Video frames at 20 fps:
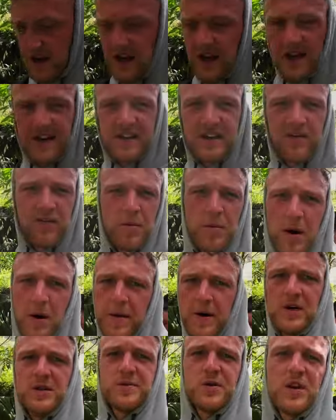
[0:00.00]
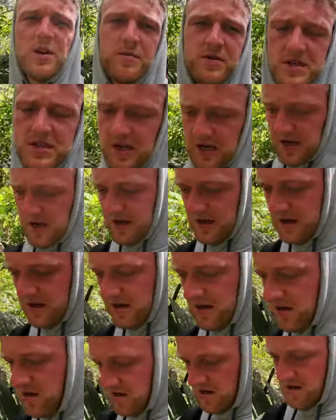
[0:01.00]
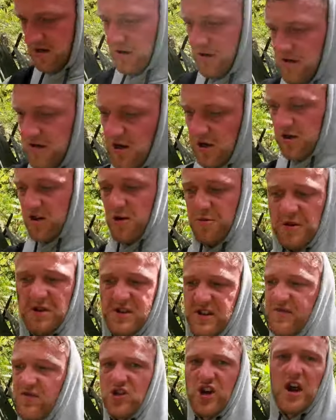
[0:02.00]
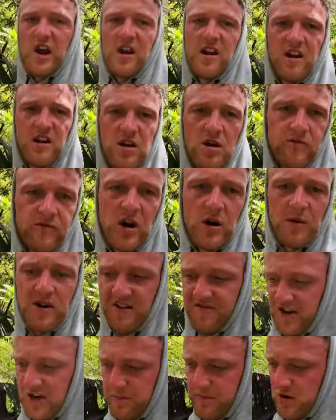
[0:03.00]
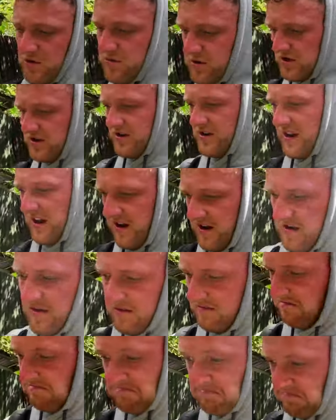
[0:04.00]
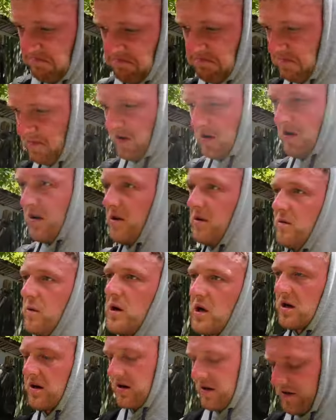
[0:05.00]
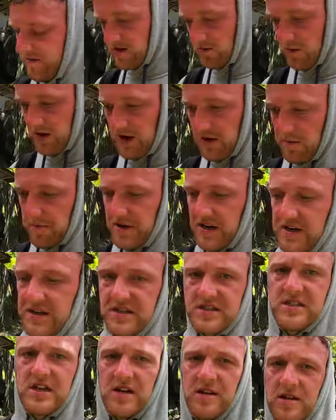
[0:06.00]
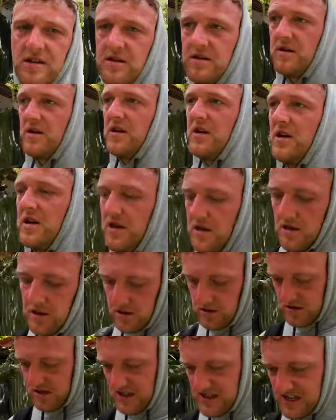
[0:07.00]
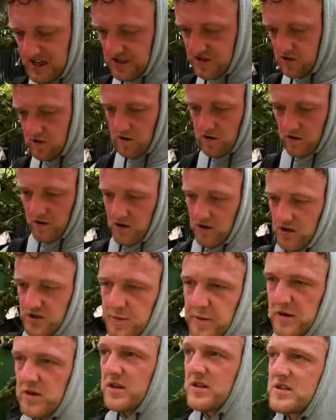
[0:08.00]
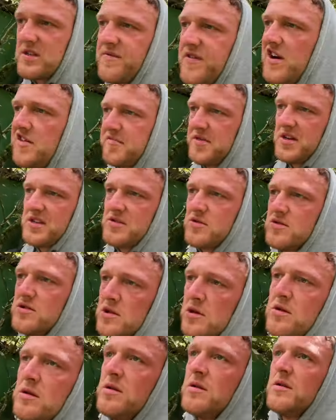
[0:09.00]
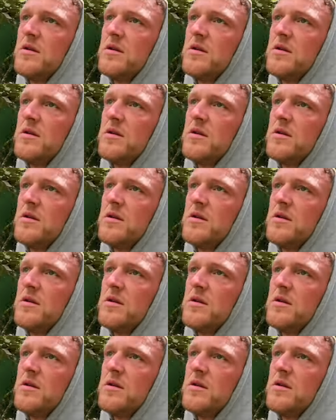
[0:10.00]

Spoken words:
I had to give him our passport numbers. No, nobody was even checking it. You can write whatever number you want on there. Weird. I had to wait in the bloody sun. Didn't take too long though, to be honest. 5 minutes or so.